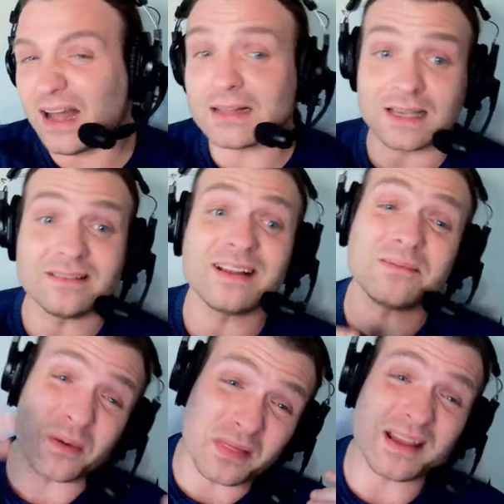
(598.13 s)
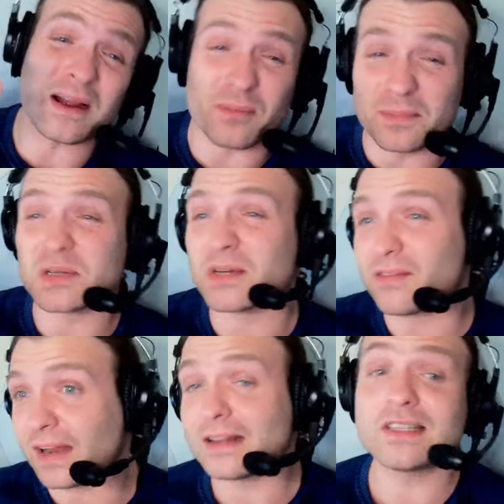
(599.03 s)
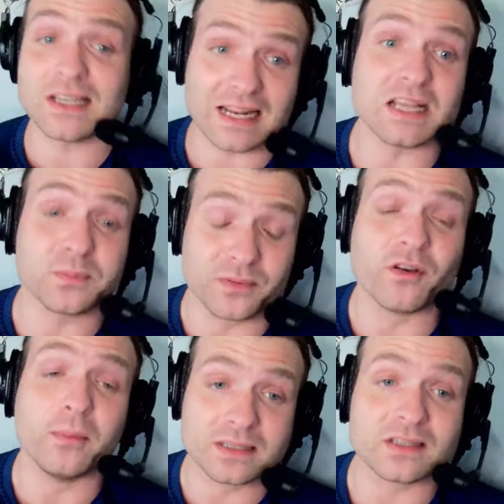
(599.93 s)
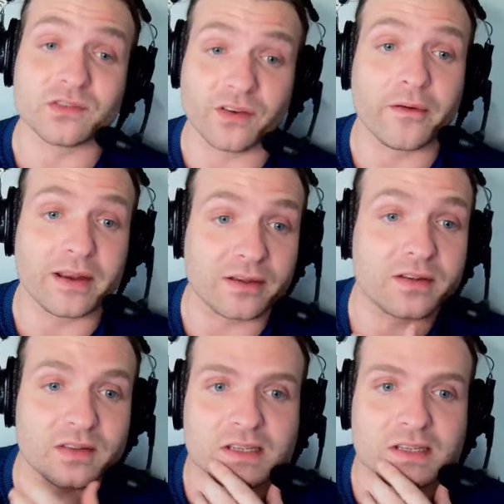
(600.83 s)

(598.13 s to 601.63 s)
I'll say, one thing I probably should have added, Zendaya's performance is very good. This